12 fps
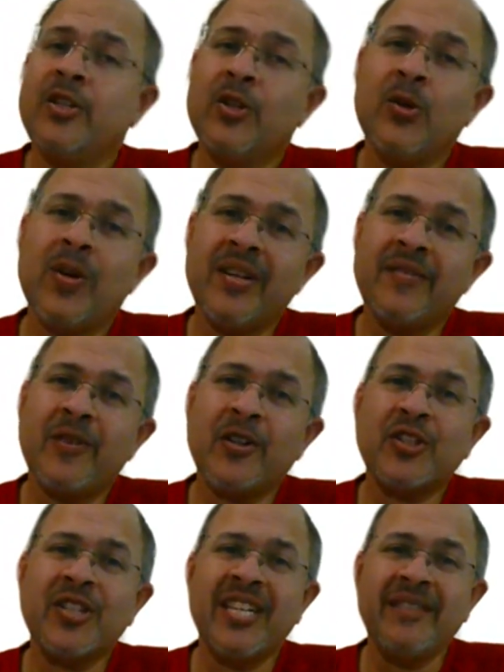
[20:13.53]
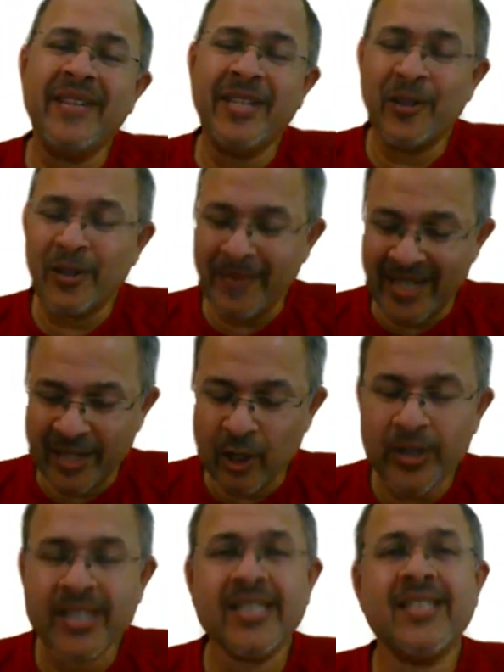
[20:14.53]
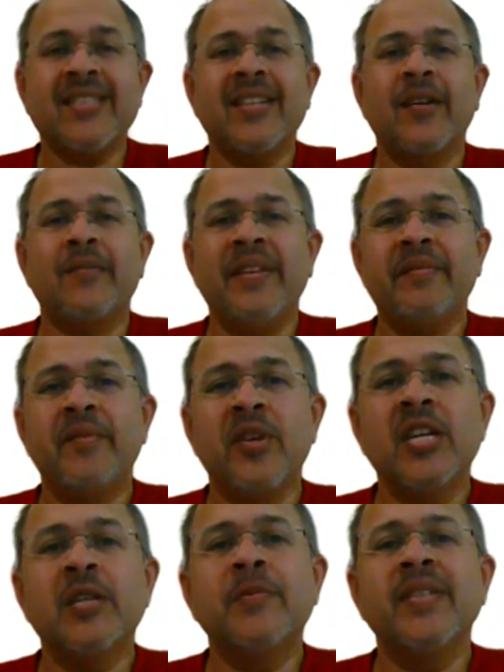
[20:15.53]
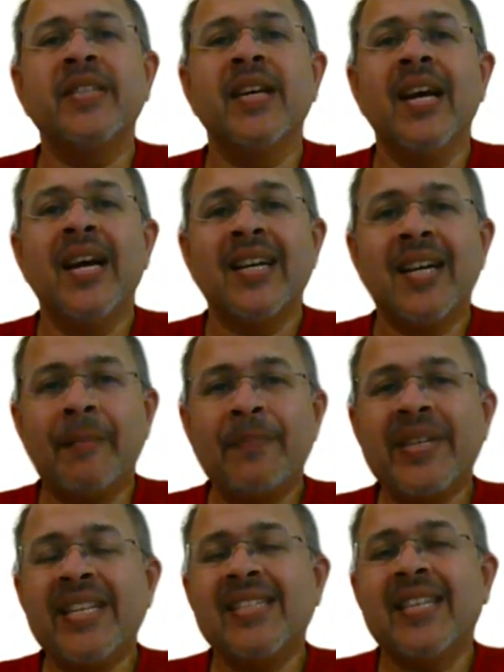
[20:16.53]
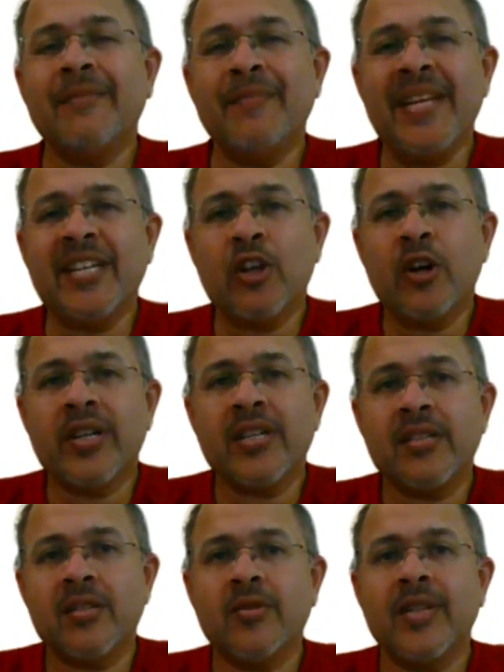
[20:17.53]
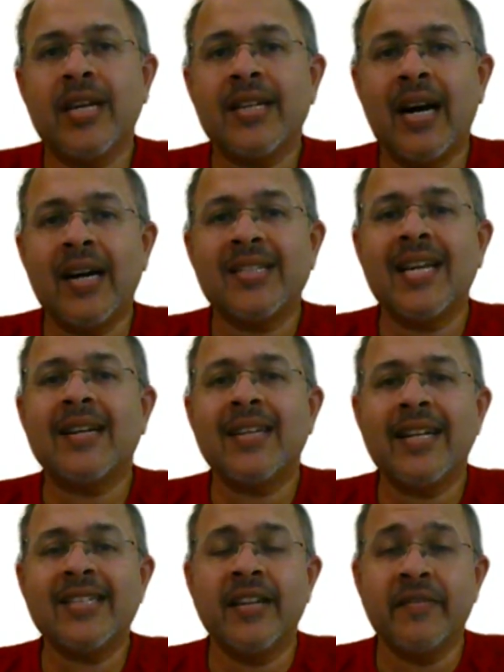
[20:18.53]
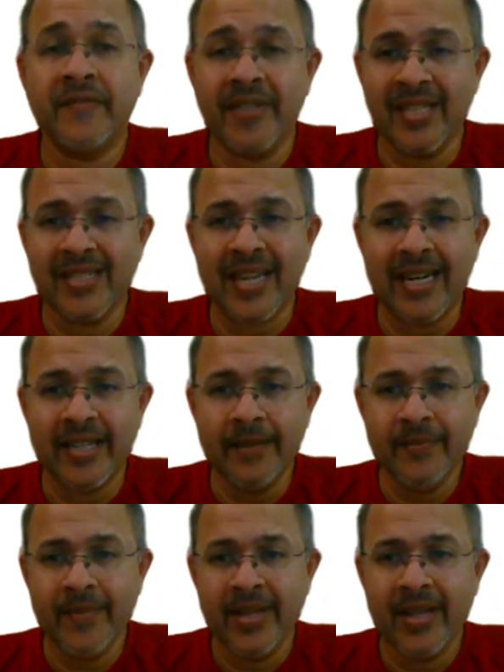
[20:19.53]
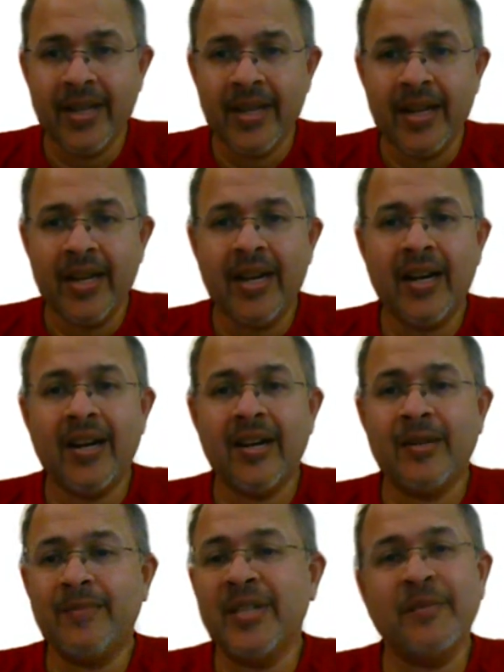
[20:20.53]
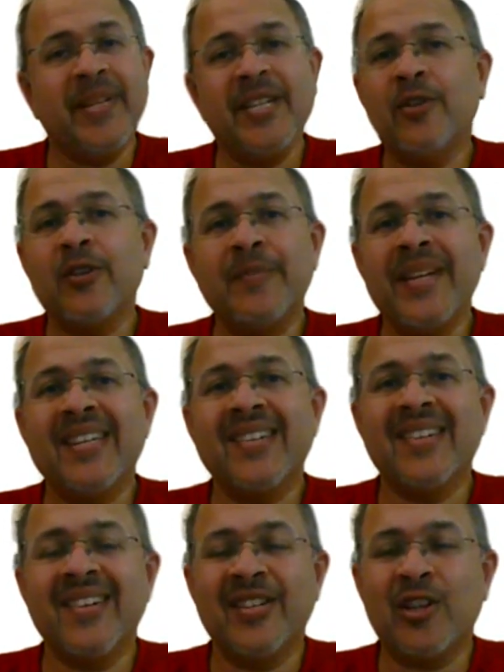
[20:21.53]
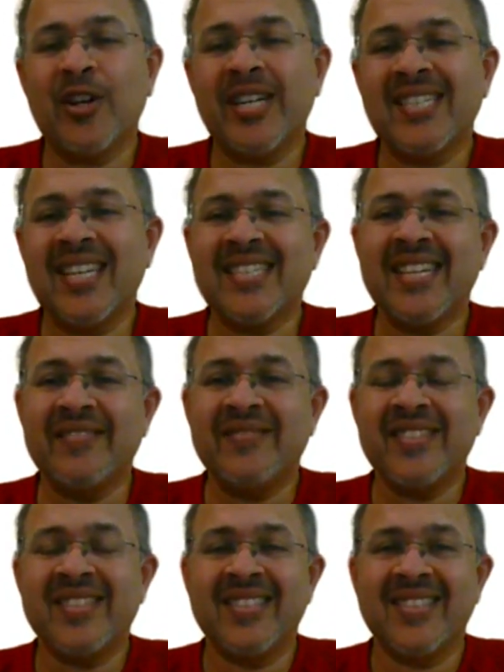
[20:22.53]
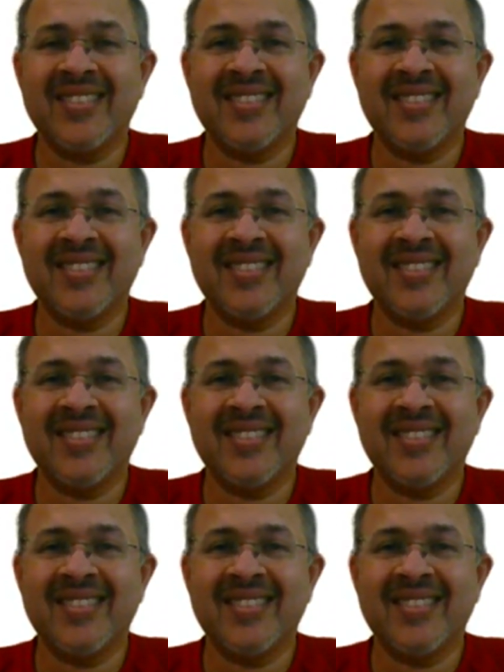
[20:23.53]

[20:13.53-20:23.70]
No, unfortunately, we don't make rockets. We work with companies that make rockets so that our satellites can fit inside them, but we don't make rockets ourselves.